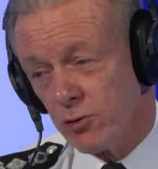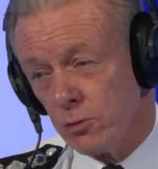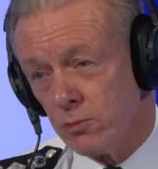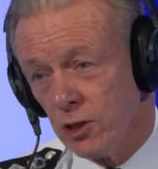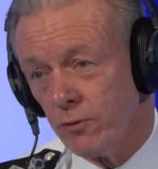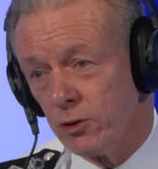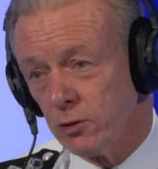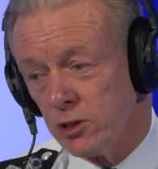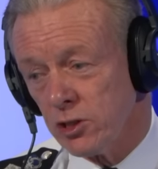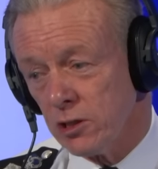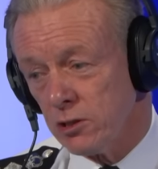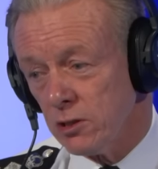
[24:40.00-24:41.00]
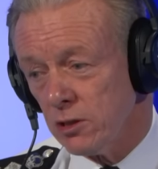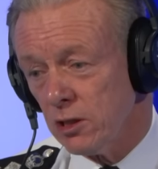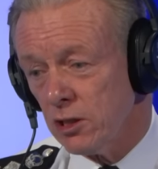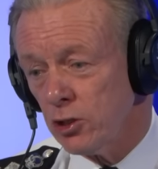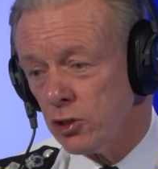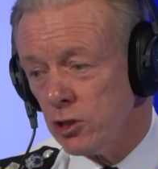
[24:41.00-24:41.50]
some difficult decisions. They
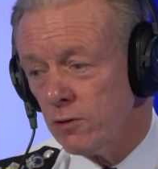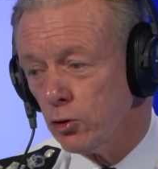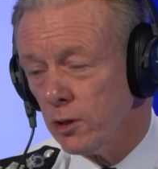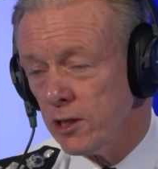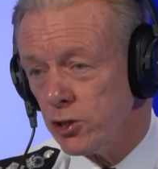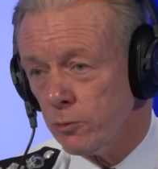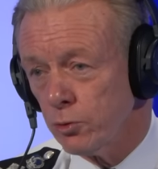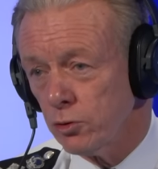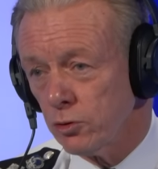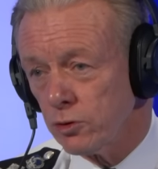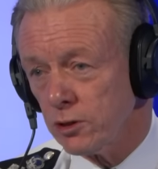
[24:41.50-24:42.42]
deserve all our support.